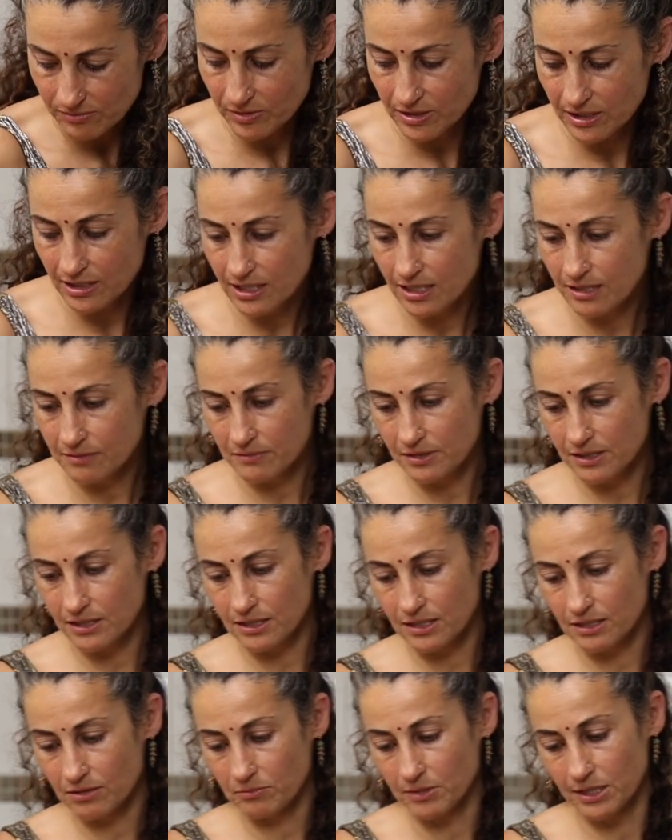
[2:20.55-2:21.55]
when it comes to
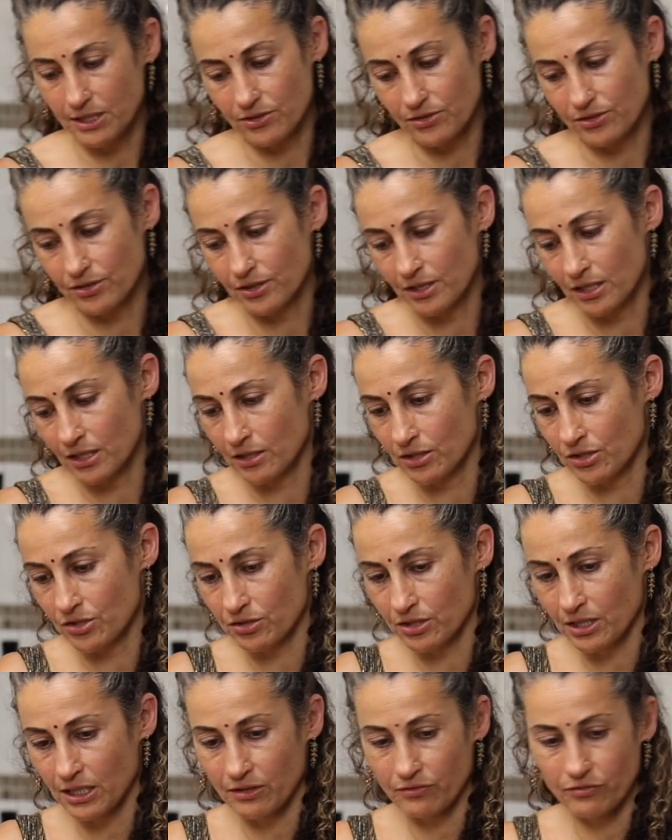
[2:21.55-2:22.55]
tomato, and I
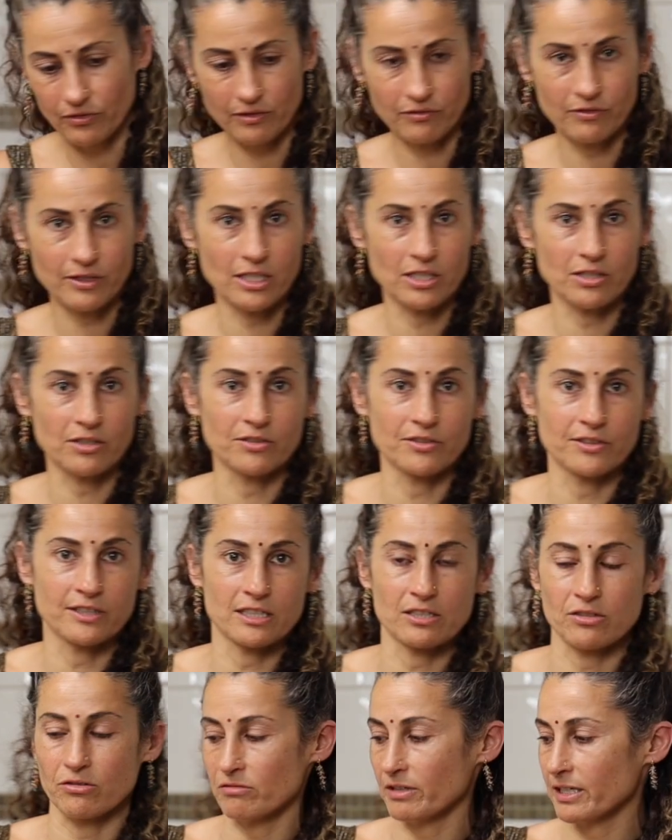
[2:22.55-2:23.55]
do have a video on
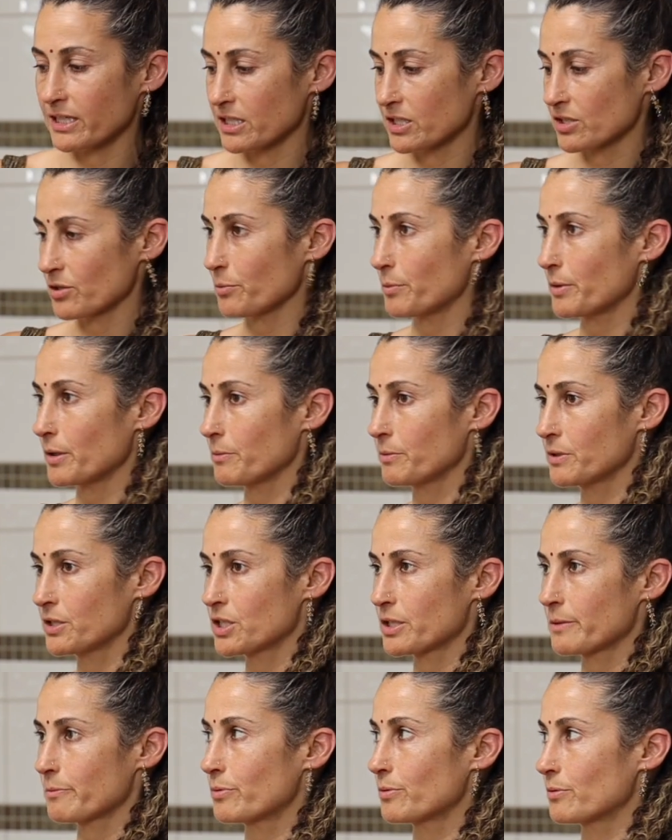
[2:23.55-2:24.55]
this already, so I'll probably
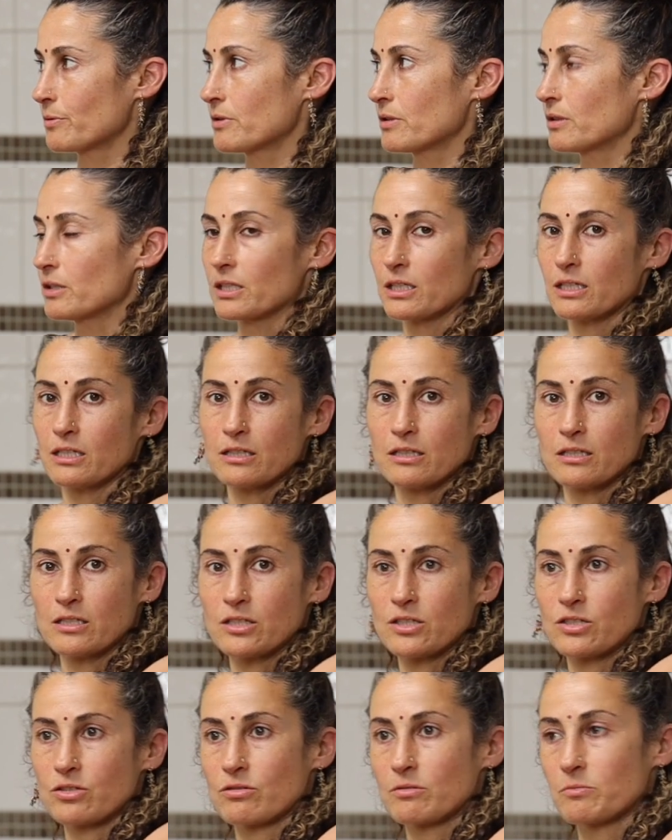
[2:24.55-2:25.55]
just put the link in the
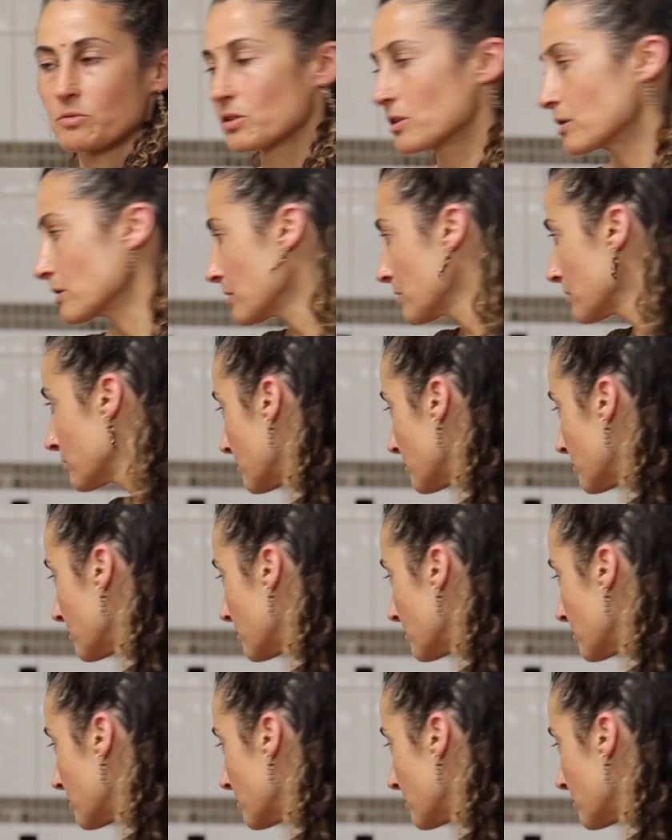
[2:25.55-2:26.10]
description.